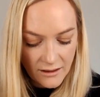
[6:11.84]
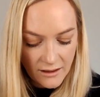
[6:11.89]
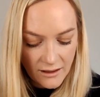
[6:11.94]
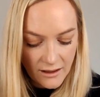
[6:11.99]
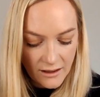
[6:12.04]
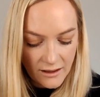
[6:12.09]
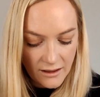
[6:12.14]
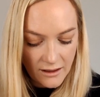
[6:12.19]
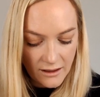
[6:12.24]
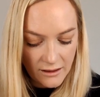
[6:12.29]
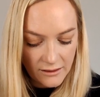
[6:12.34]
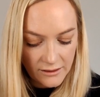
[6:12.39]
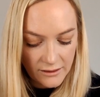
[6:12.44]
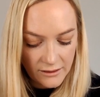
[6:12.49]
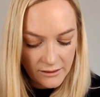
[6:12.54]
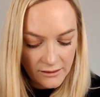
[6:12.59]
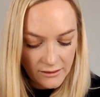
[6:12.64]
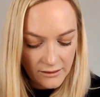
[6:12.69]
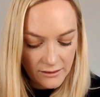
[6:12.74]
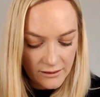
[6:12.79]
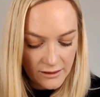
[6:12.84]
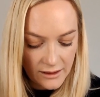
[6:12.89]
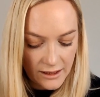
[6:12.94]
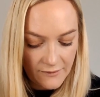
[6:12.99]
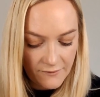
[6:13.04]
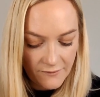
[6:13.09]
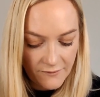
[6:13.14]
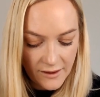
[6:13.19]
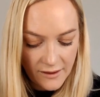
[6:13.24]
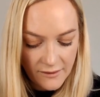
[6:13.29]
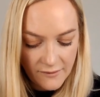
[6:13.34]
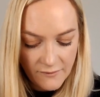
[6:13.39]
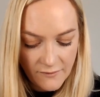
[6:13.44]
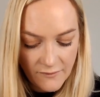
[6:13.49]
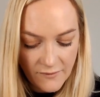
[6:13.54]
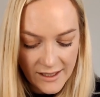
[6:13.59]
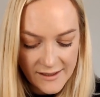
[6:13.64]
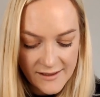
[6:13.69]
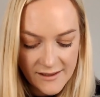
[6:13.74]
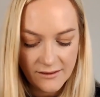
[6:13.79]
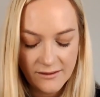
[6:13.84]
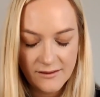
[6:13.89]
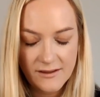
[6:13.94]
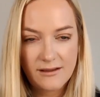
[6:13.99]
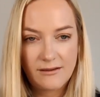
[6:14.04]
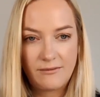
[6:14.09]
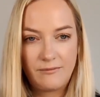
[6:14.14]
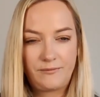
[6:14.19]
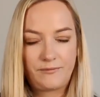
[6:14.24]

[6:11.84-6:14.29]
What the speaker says: along the lymph vessels.